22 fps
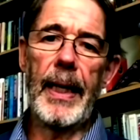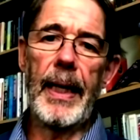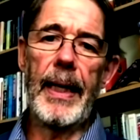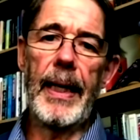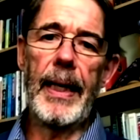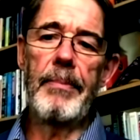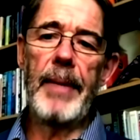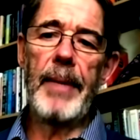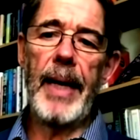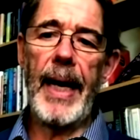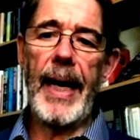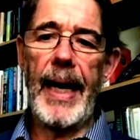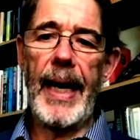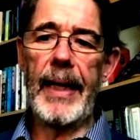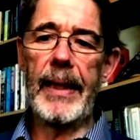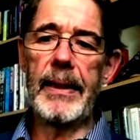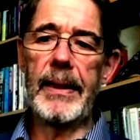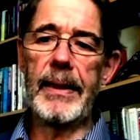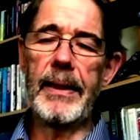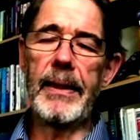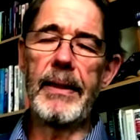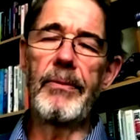
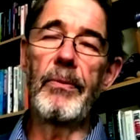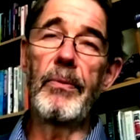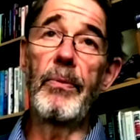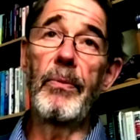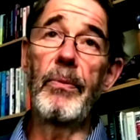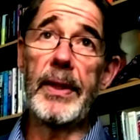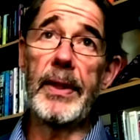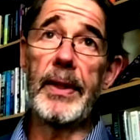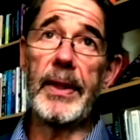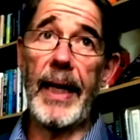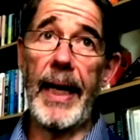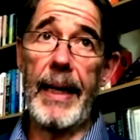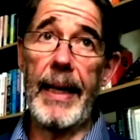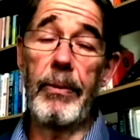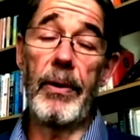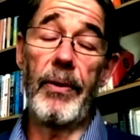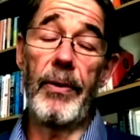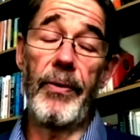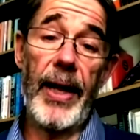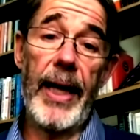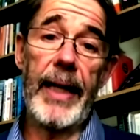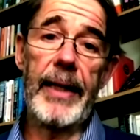and was
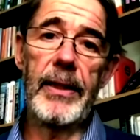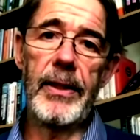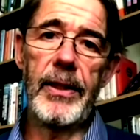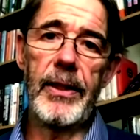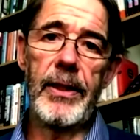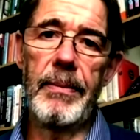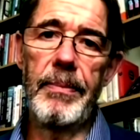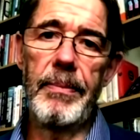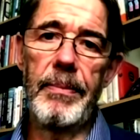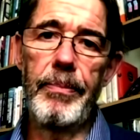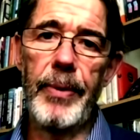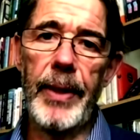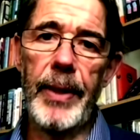able then to